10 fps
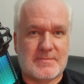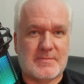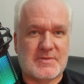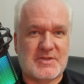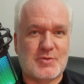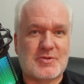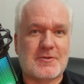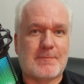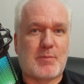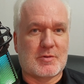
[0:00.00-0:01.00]

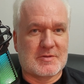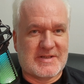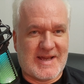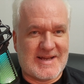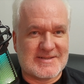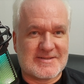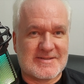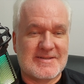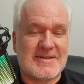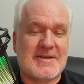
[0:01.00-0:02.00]
YouTube podcast,
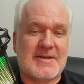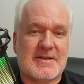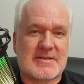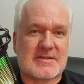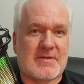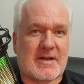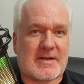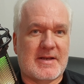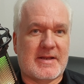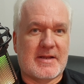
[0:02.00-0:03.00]

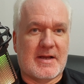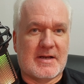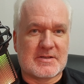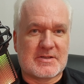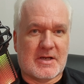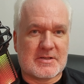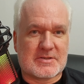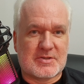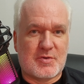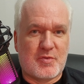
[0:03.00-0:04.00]
Svartling
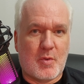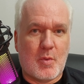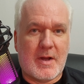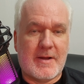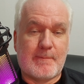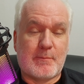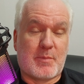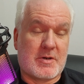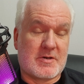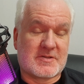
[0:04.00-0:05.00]
Uncut, Raw and
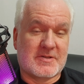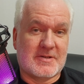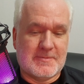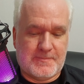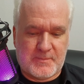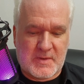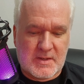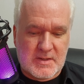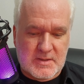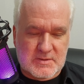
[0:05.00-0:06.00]
Personal.
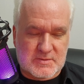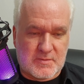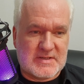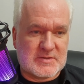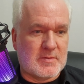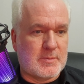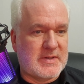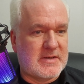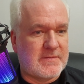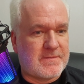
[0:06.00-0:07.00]
So this will
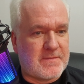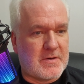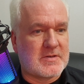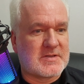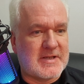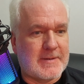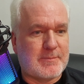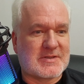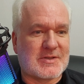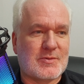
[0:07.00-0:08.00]
be the first
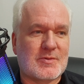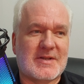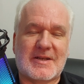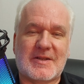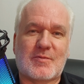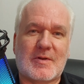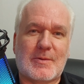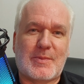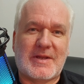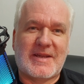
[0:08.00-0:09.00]
episode, and it will
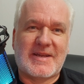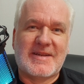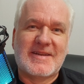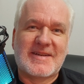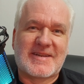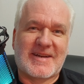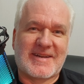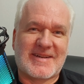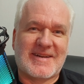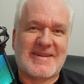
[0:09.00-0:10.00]
be
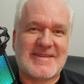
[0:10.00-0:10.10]
kind of